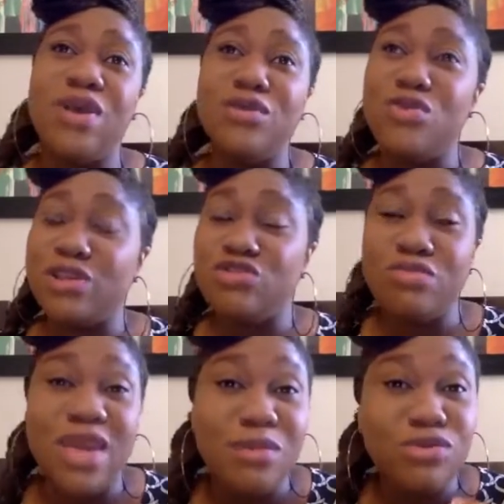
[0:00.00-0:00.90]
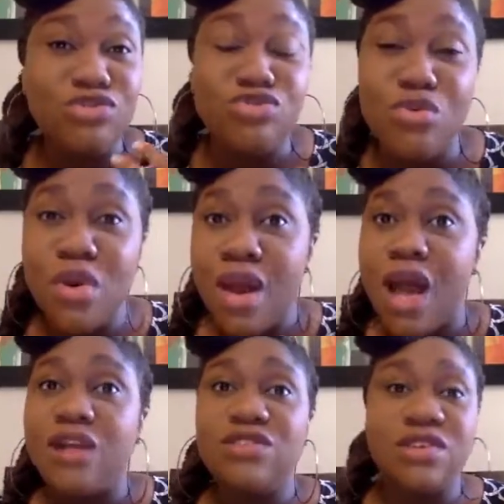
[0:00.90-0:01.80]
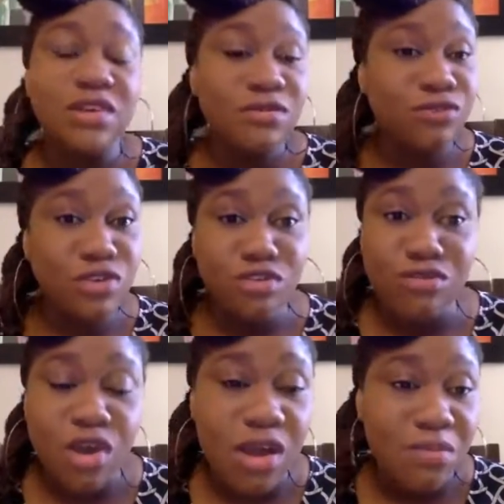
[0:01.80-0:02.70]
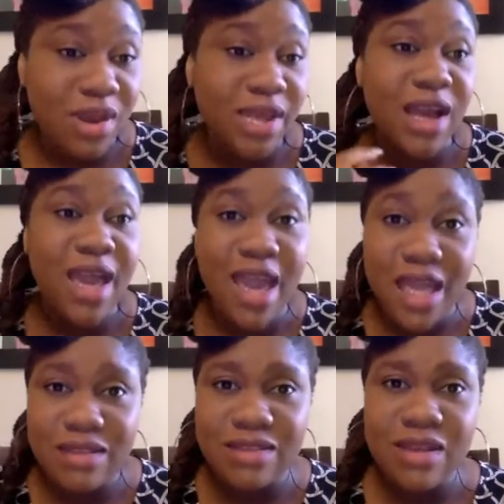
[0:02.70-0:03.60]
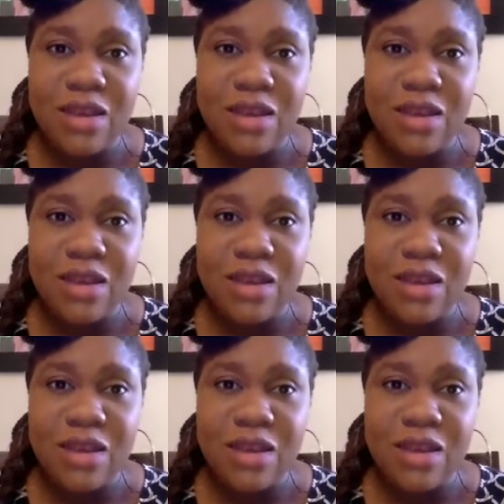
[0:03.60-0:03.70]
or I know I should be able to know how to hear the voice of God, but I can't.